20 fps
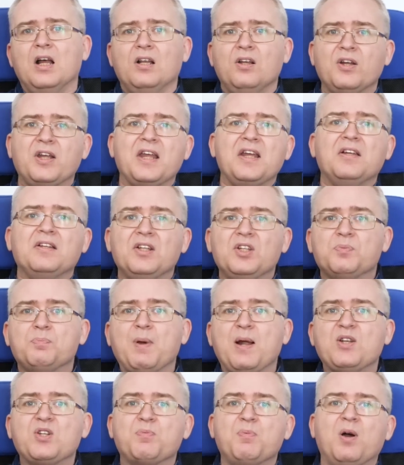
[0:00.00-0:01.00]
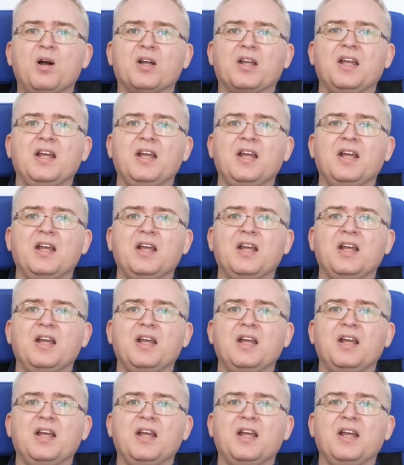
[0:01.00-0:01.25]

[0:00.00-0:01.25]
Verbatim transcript: Looking at this benchmark